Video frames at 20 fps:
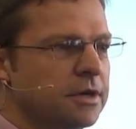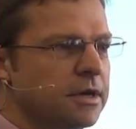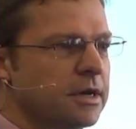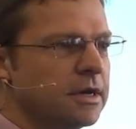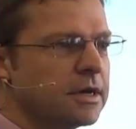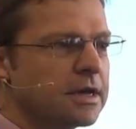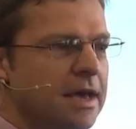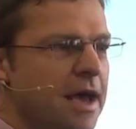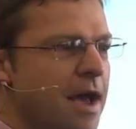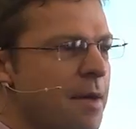
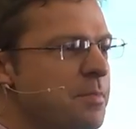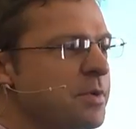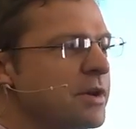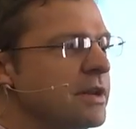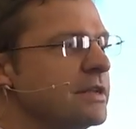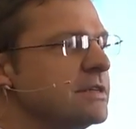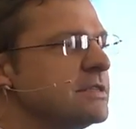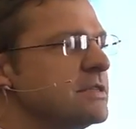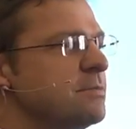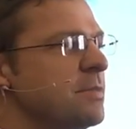uh,
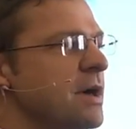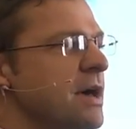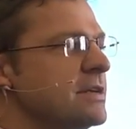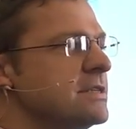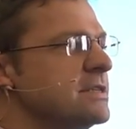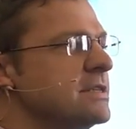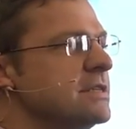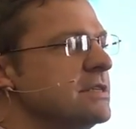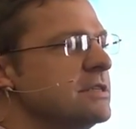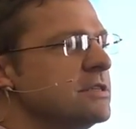capitalism
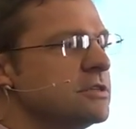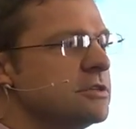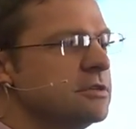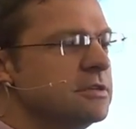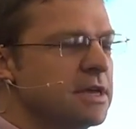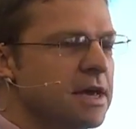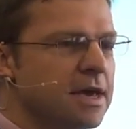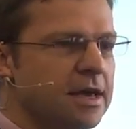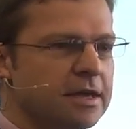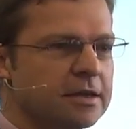as it is
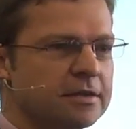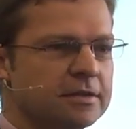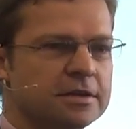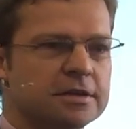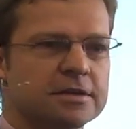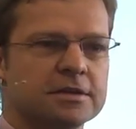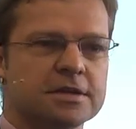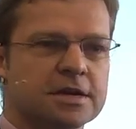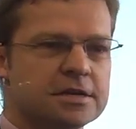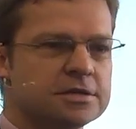today,
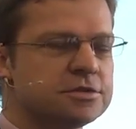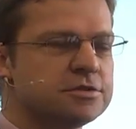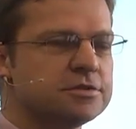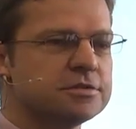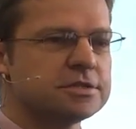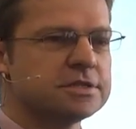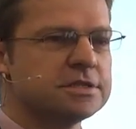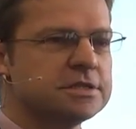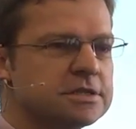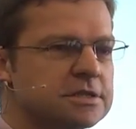the
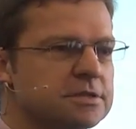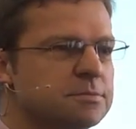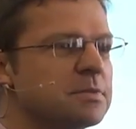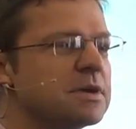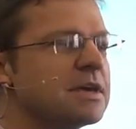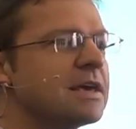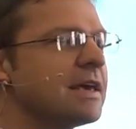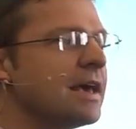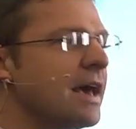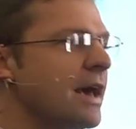industrial system
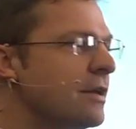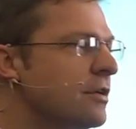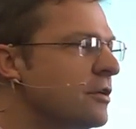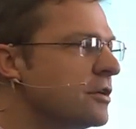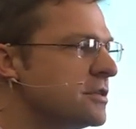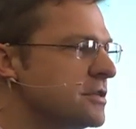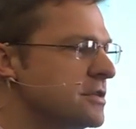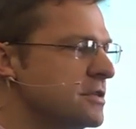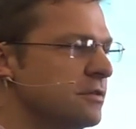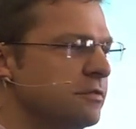
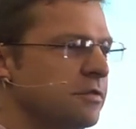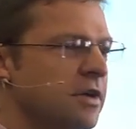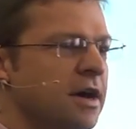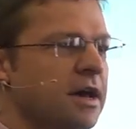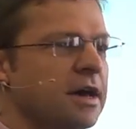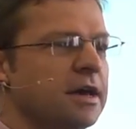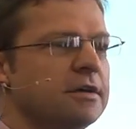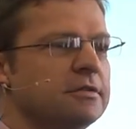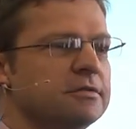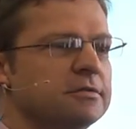cannot
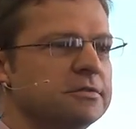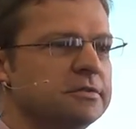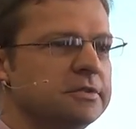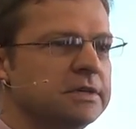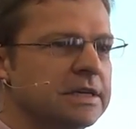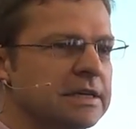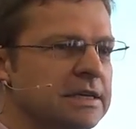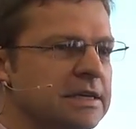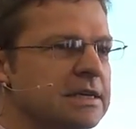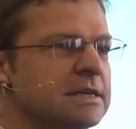survive.
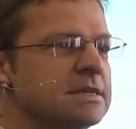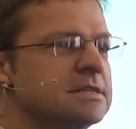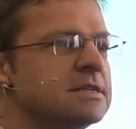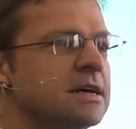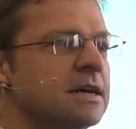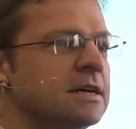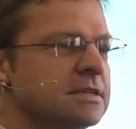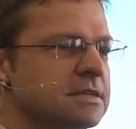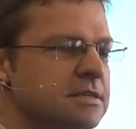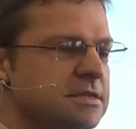It is
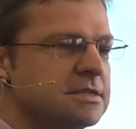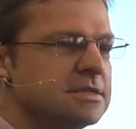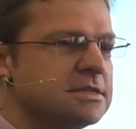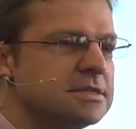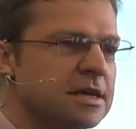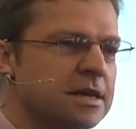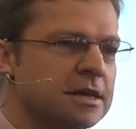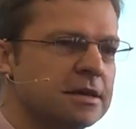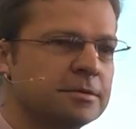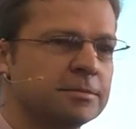
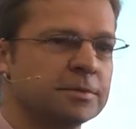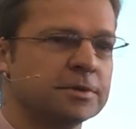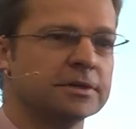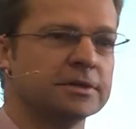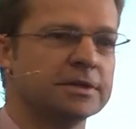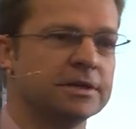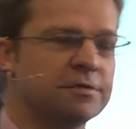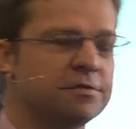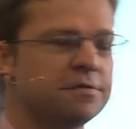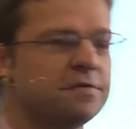unsustainable. In